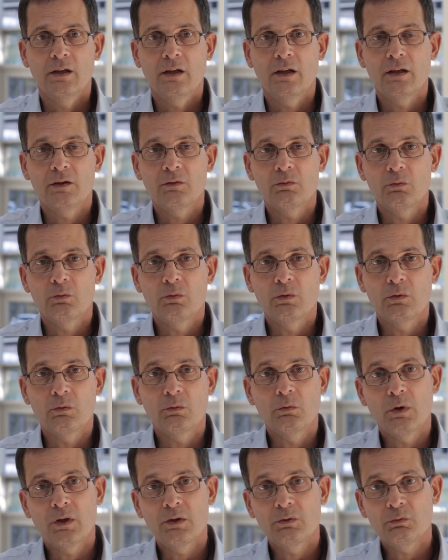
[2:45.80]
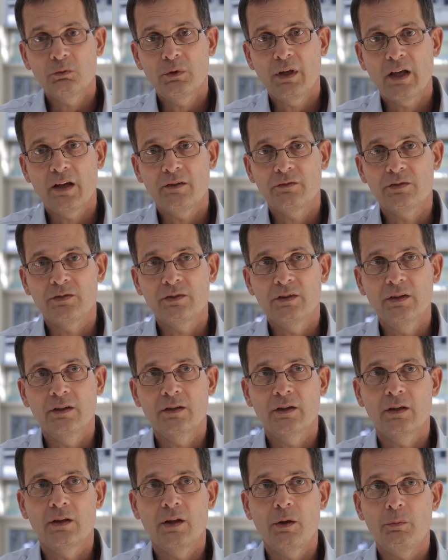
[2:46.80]
And what we have
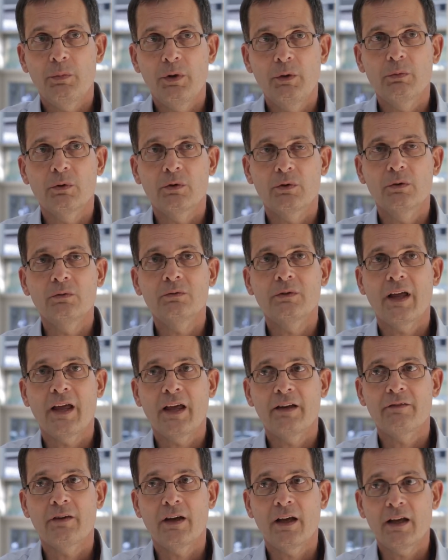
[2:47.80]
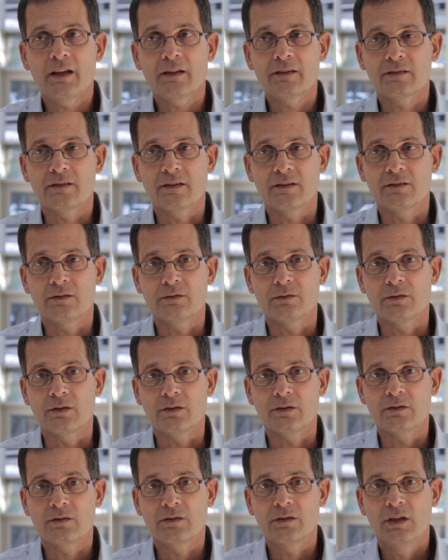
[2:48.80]
seen that the people don't have access to
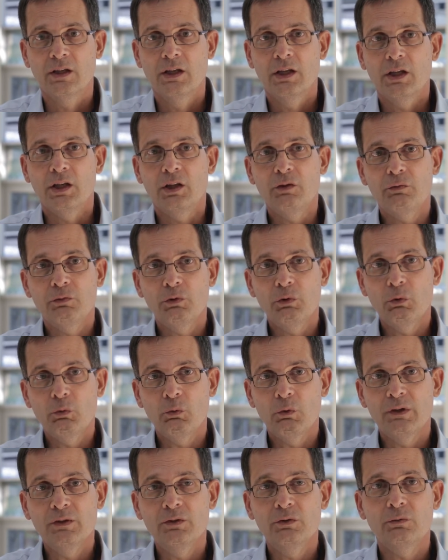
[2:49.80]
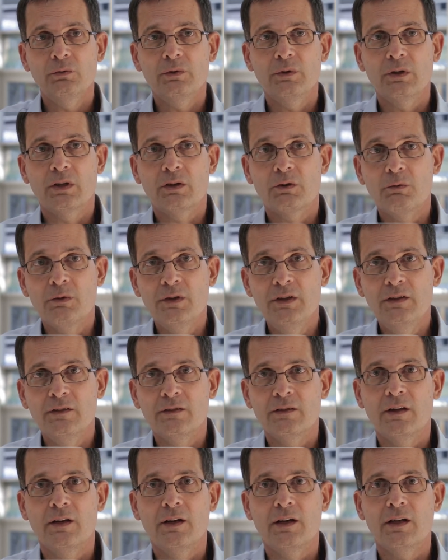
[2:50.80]
this. If we want to
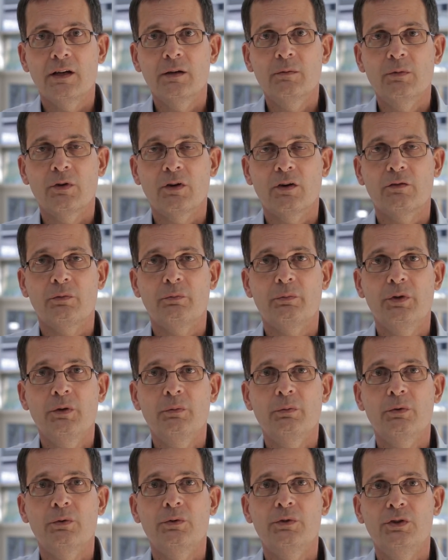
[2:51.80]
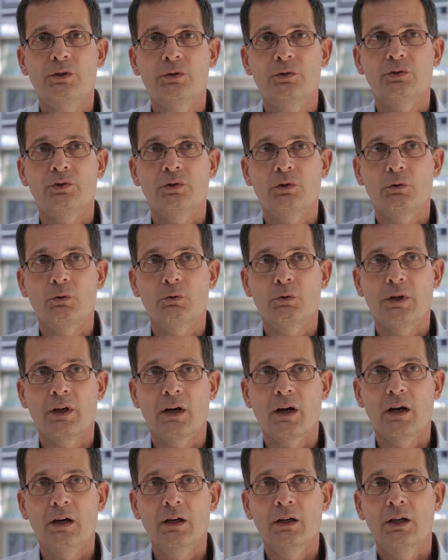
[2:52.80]
increase the number of people using
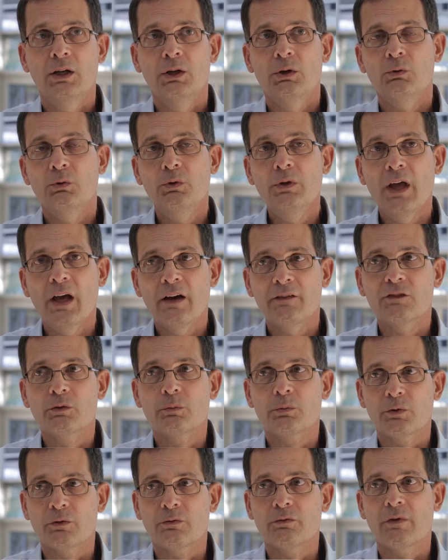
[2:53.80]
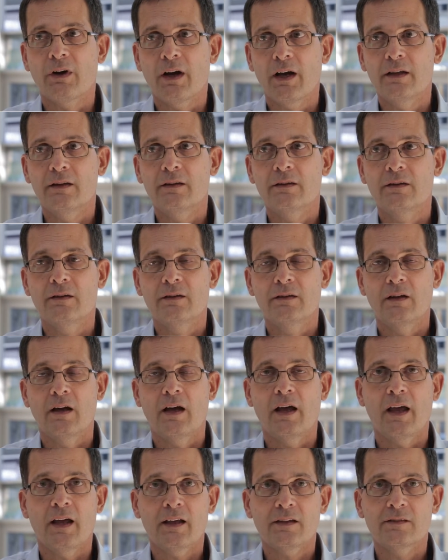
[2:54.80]
OER, we have to provide
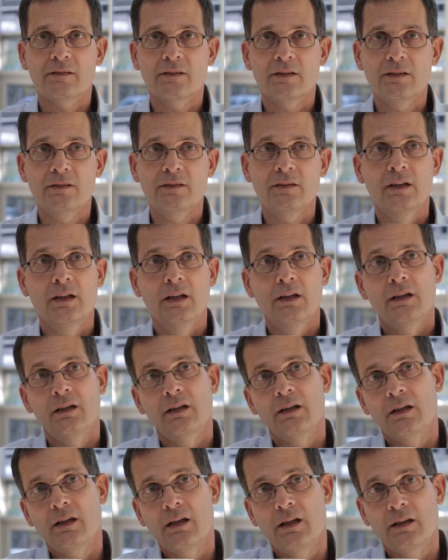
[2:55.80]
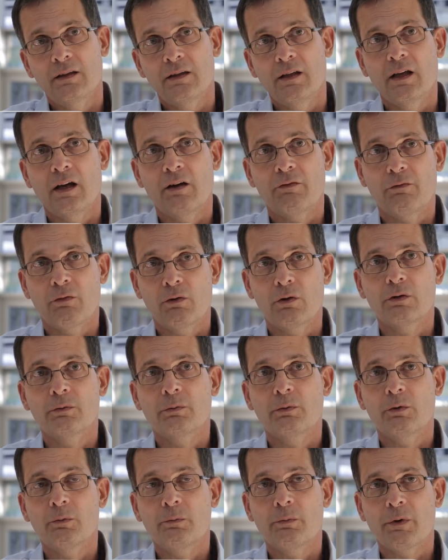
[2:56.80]
access at
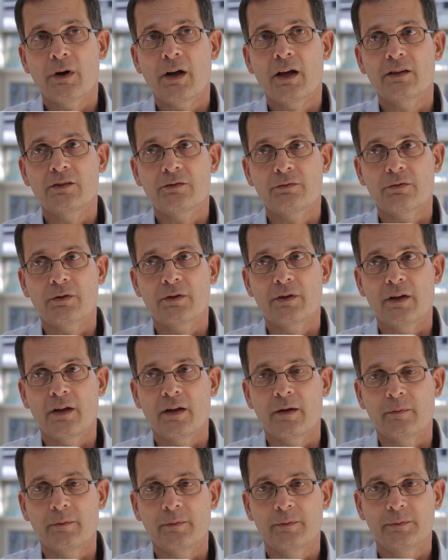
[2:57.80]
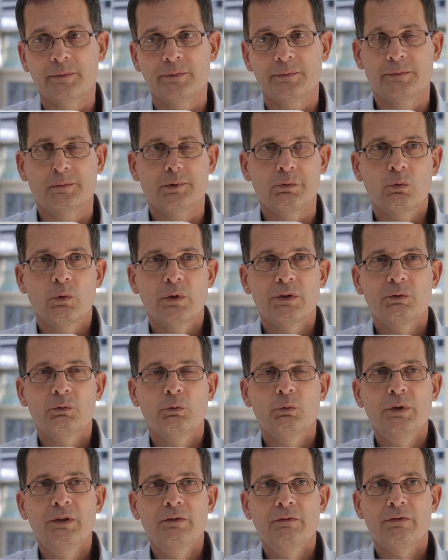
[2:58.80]
affordable price for them what
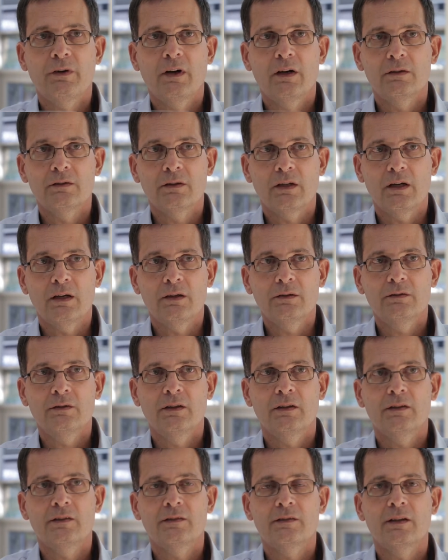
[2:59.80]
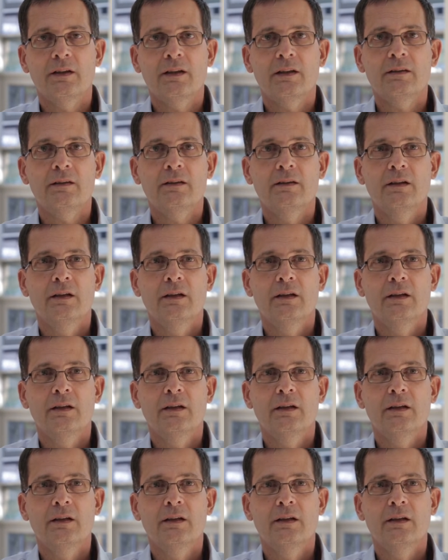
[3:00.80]
we found out is that